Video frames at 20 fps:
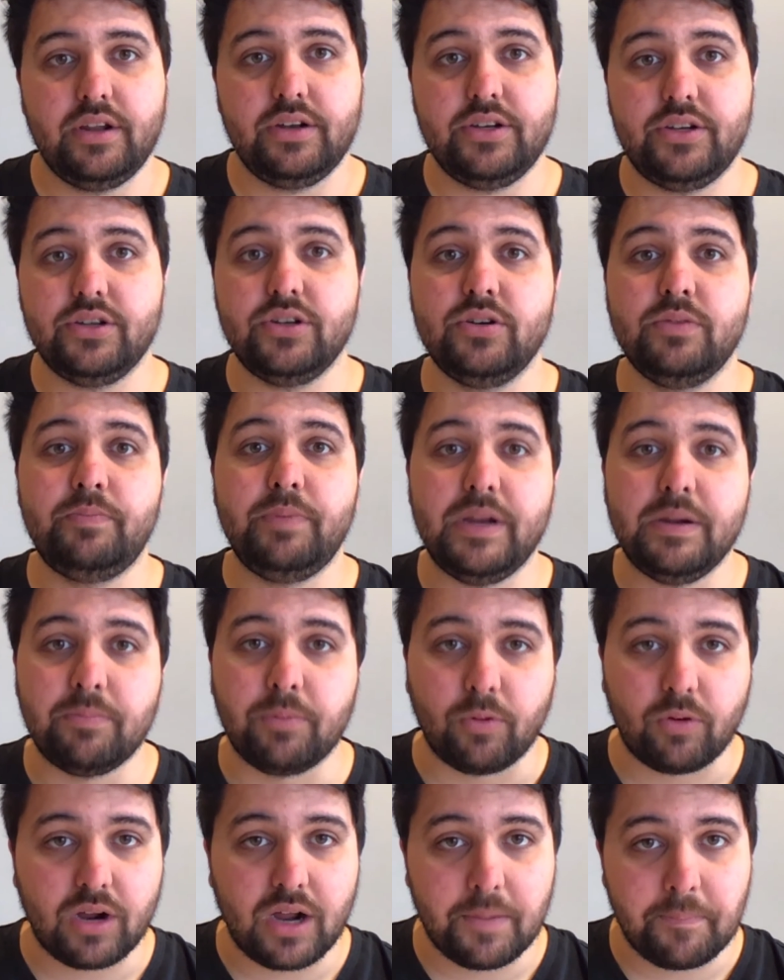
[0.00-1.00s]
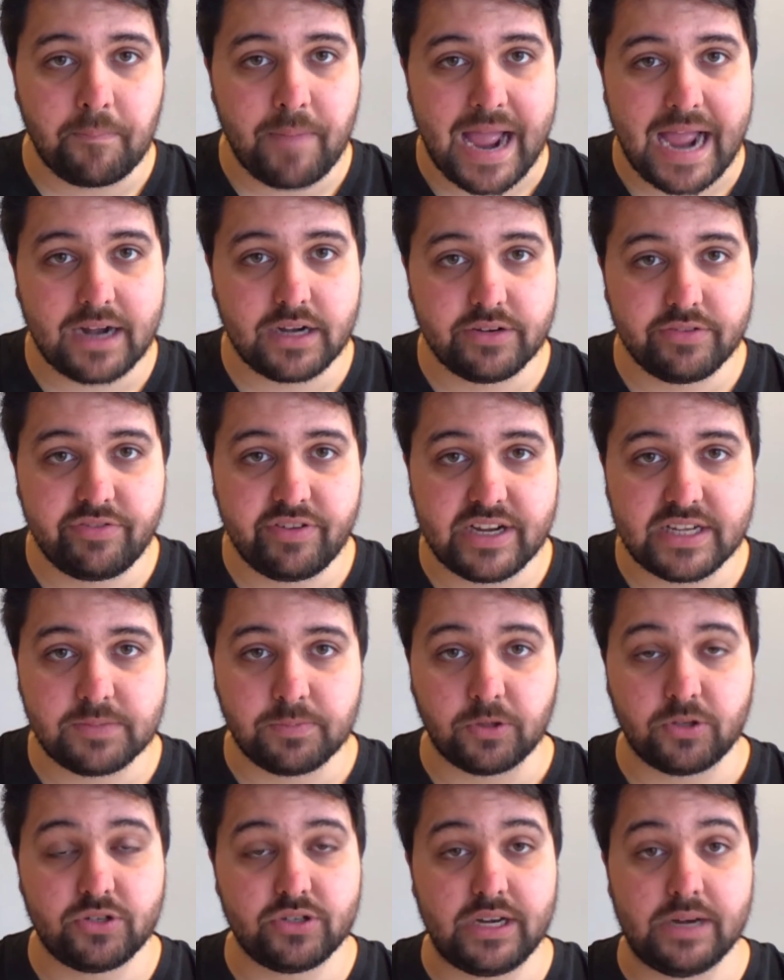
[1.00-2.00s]
Do people come back to
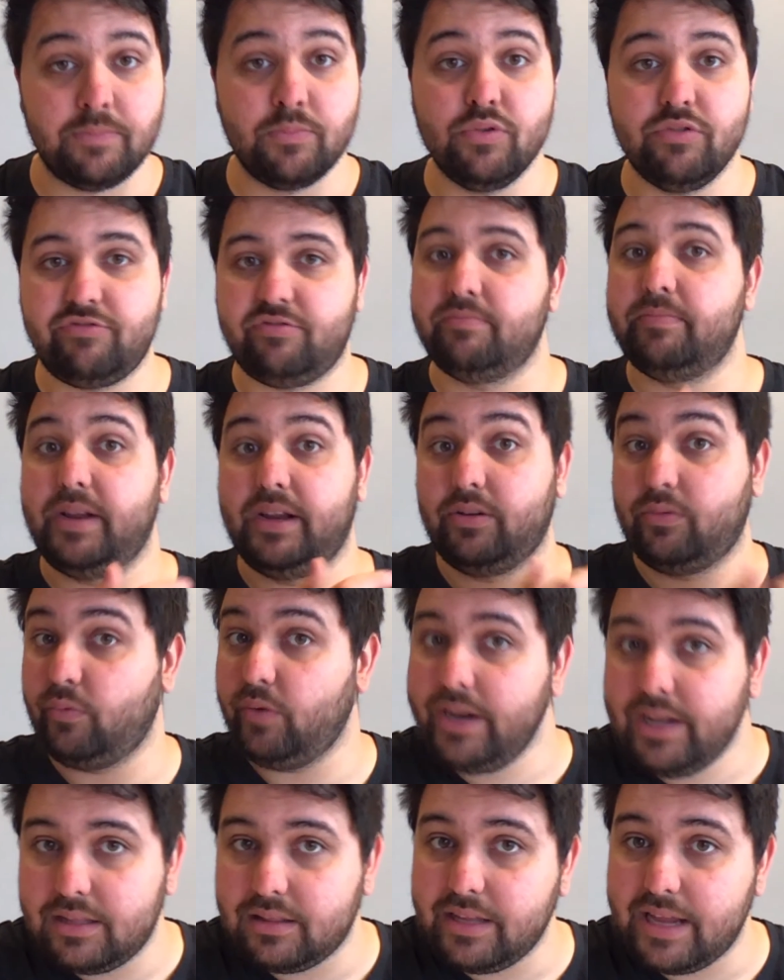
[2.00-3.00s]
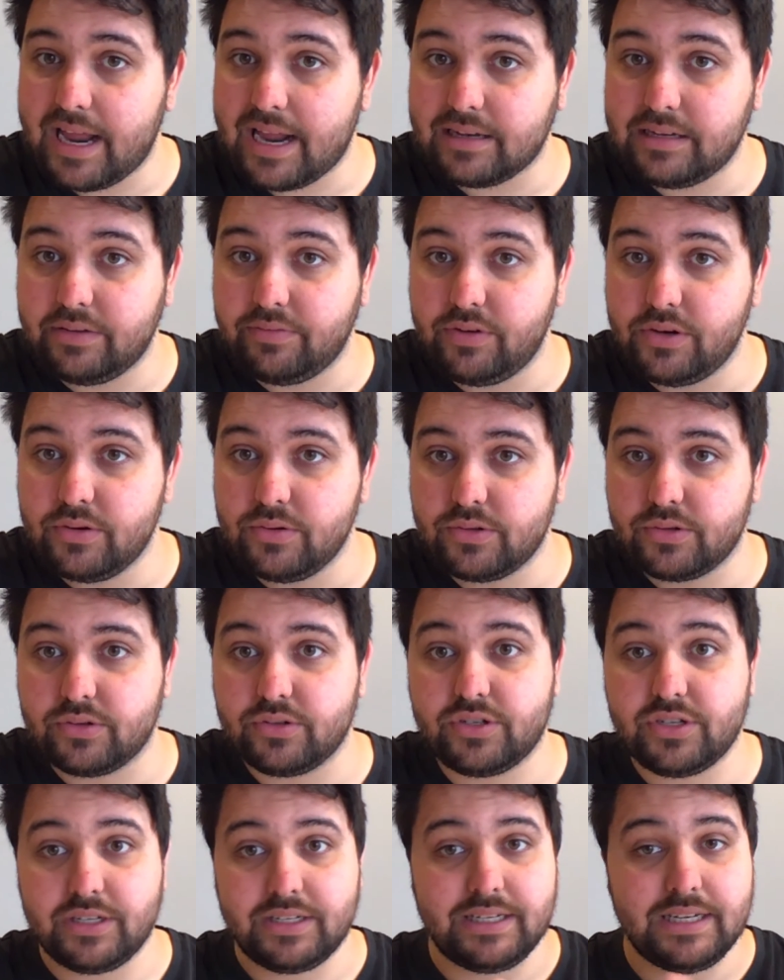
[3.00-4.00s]
Facebook? Do they move from being weekly active users
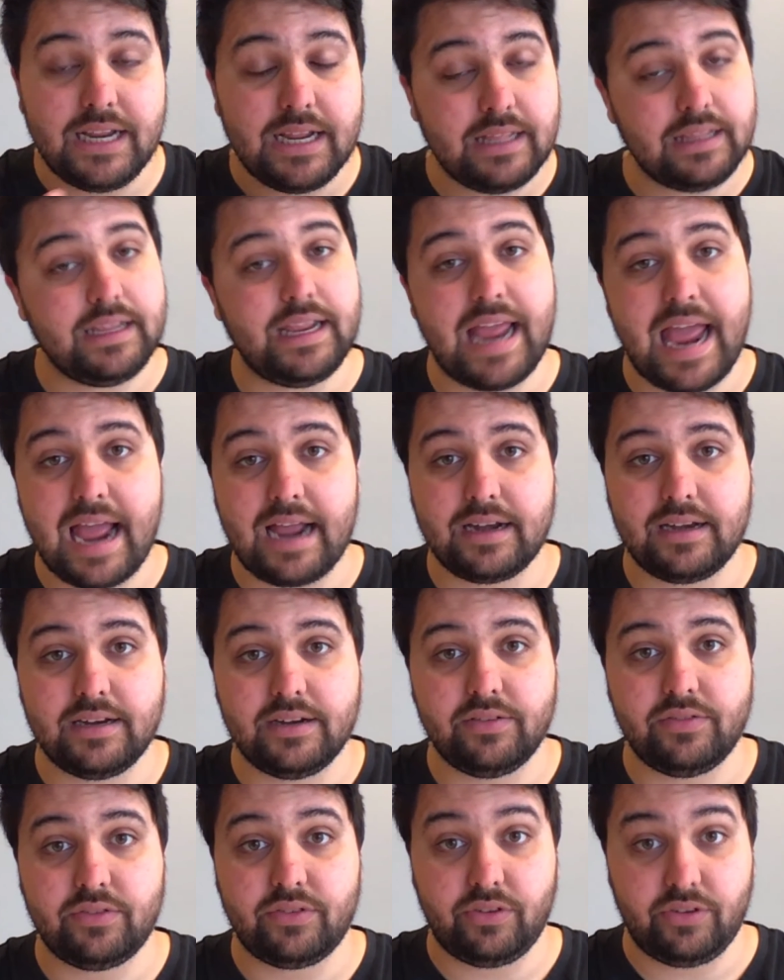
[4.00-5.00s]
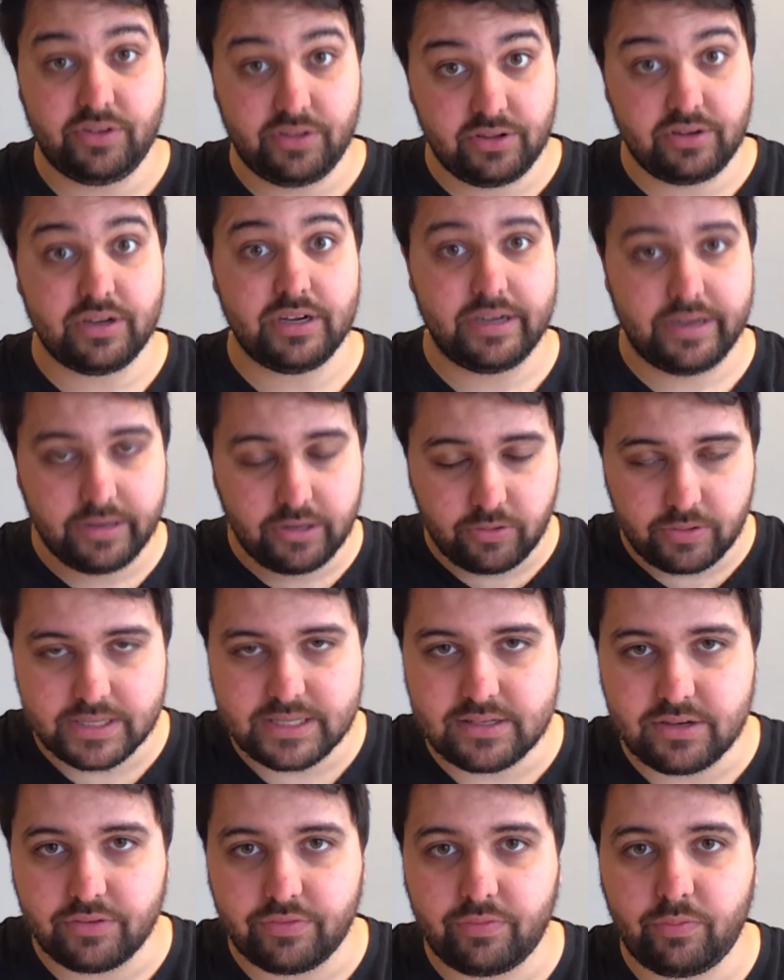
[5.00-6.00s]
to daily actives? Do they increase
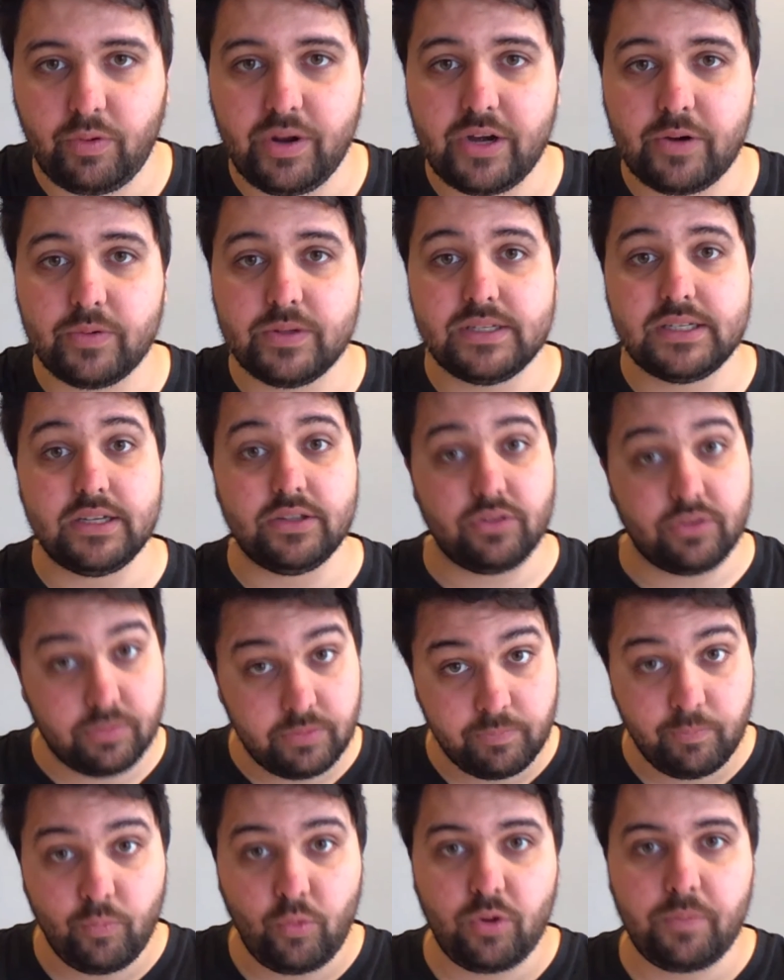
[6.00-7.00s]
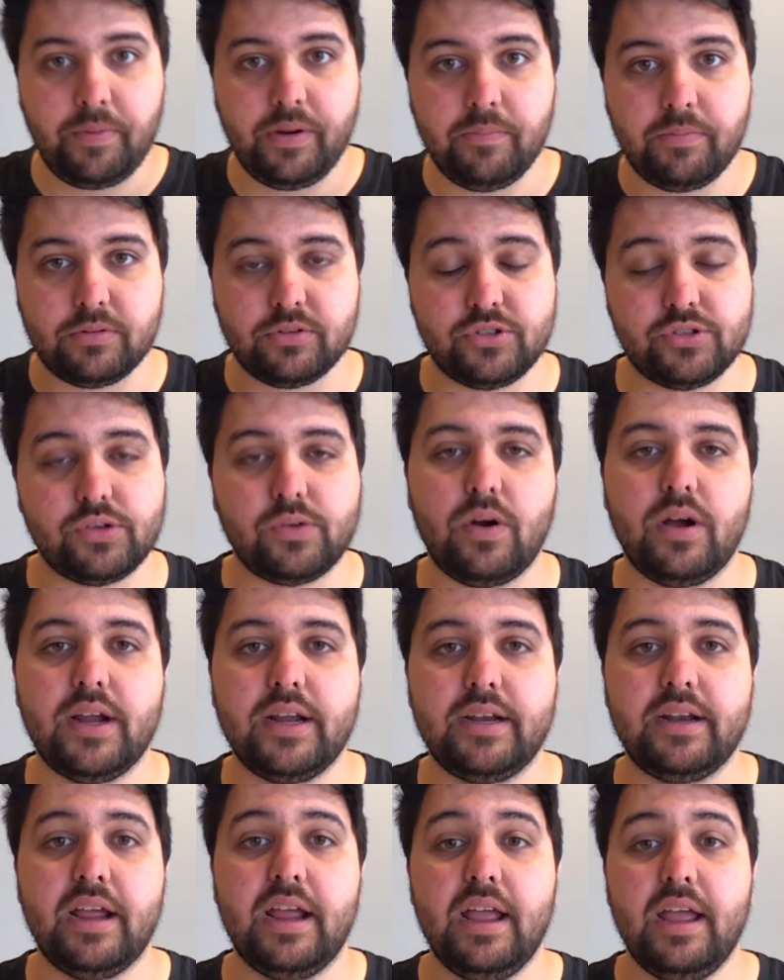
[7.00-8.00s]
their frequency? Are there more people
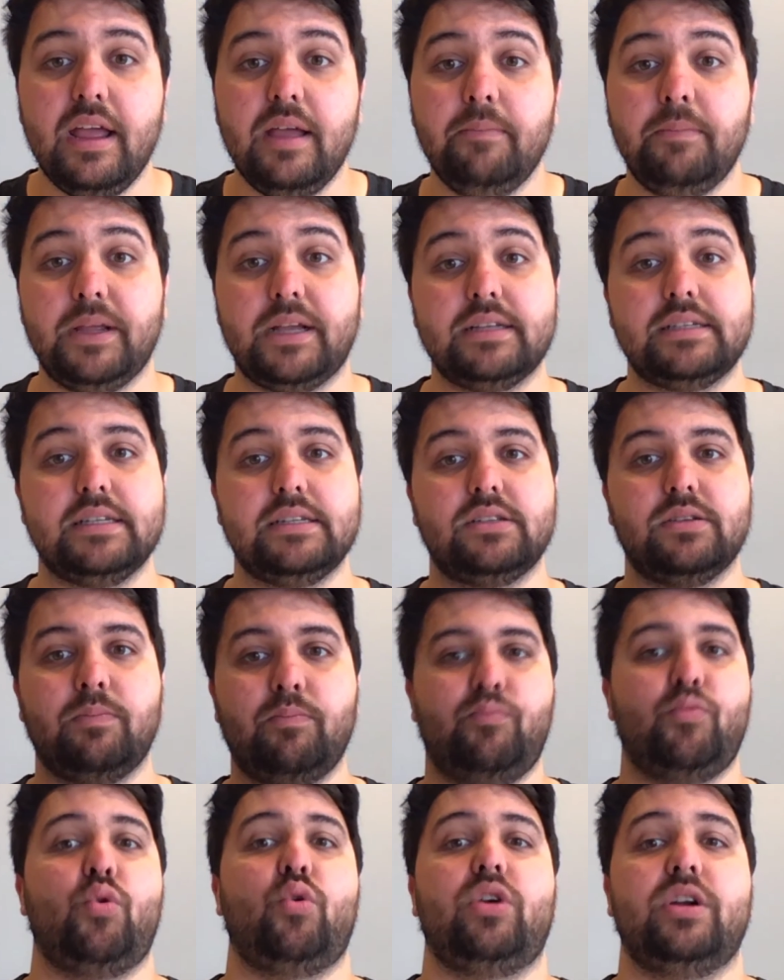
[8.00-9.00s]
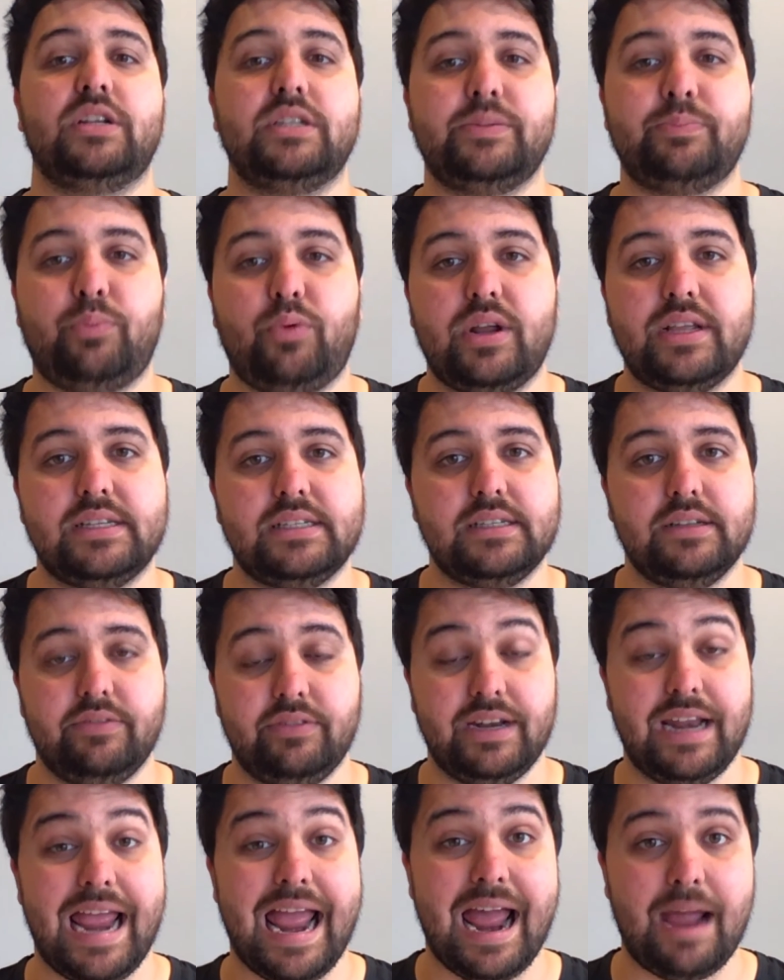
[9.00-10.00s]
join because it's a more expressive
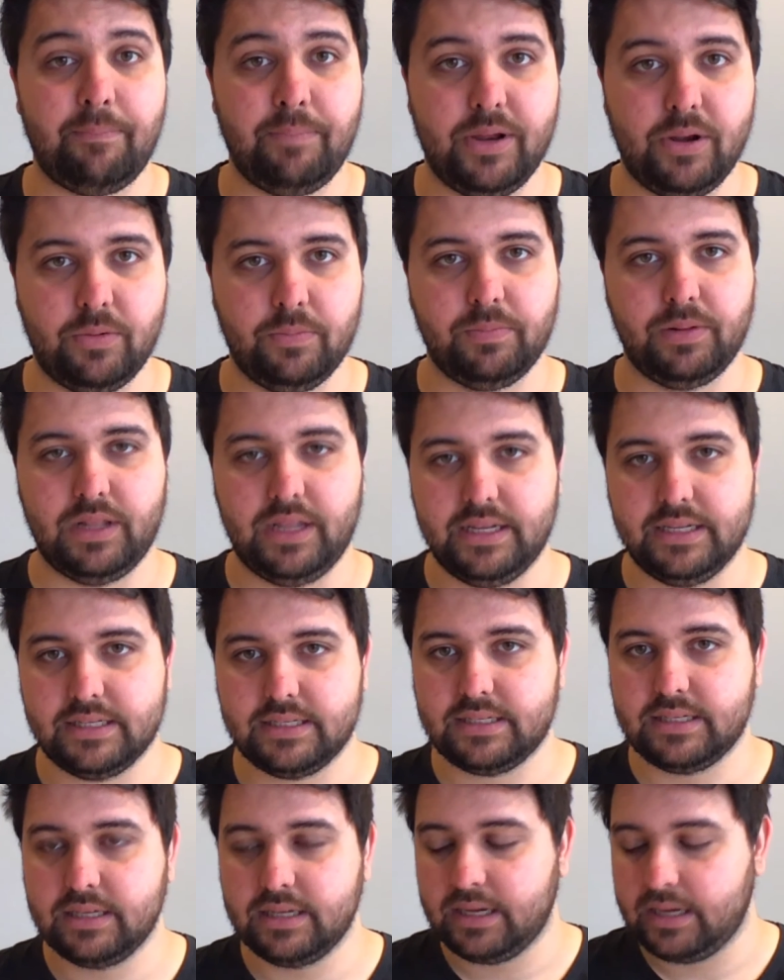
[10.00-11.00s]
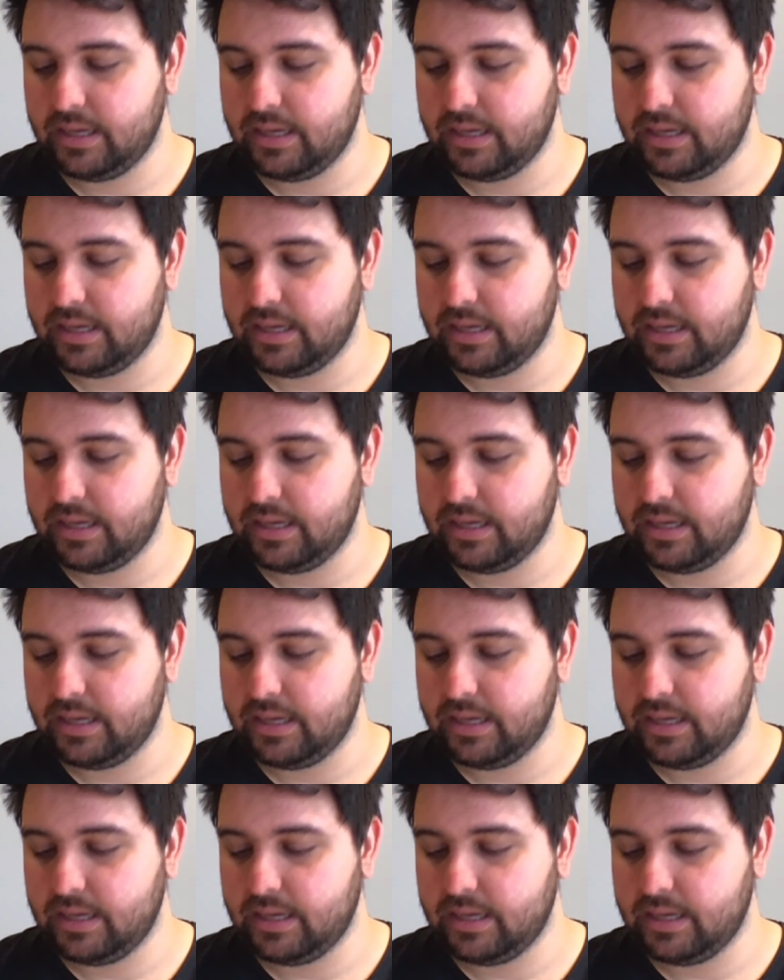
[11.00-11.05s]
and happier place?